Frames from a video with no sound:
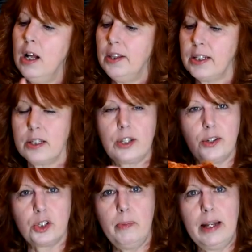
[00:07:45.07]
This is
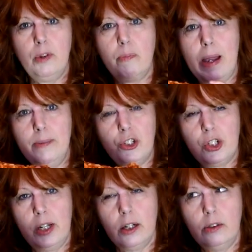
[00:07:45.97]
also made with baby
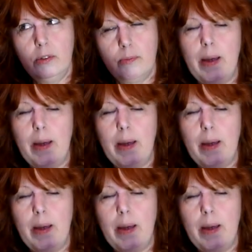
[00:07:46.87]
chenille,